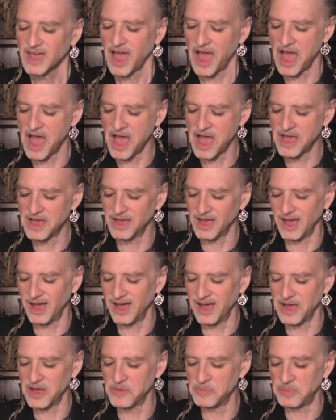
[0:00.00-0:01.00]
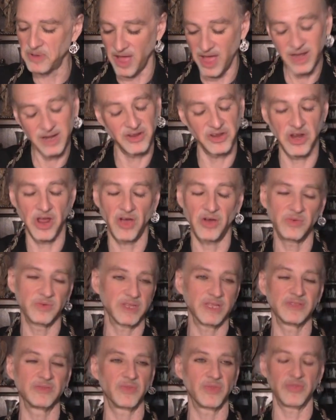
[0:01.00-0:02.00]
Uh, uh, but, you know,
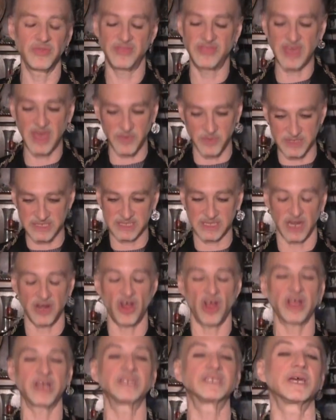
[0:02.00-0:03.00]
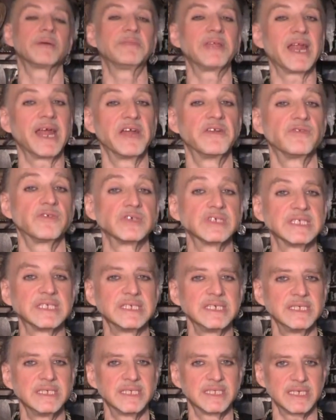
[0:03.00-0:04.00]
it was an archetype that I had for a
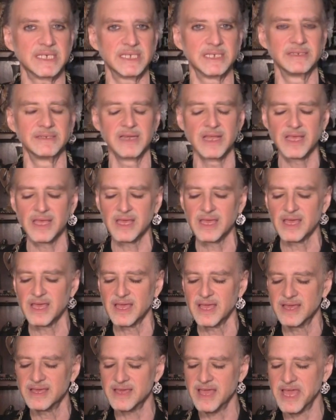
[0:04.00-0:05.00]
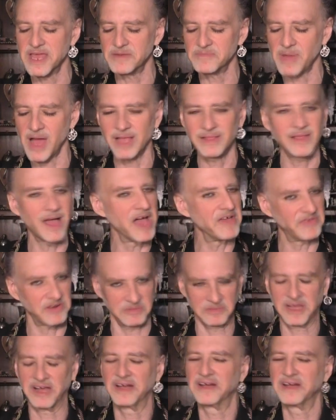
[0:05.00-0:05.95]
season in my life, and I'm